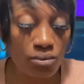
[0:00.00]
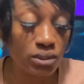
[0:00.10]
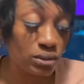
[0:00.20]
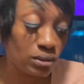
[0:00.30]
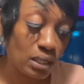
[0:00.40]

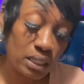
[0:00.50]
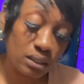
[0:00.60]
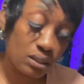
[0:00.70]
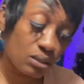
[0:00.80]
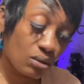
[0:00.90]
And I
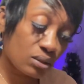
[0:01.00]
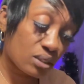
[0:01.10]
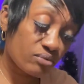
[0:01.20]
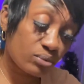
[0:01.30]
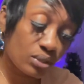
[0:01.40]
think y'all
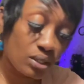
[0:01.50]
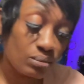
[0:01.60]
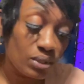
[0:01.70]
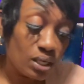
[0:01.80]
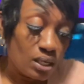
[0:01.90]
leveled up
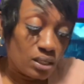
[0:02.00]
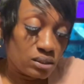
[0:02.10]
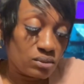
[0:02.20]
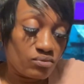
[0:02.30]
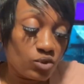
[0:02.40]

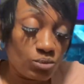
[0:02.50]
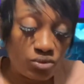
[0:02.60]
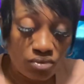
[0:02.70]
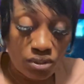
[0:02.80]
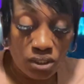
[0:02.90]
some form of
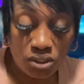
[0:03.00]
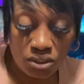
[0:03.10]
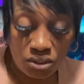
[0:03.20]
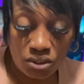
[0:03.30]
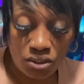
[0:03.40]

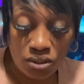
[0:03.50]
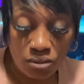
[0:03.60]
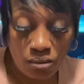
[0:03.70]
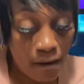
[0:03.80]
relationship.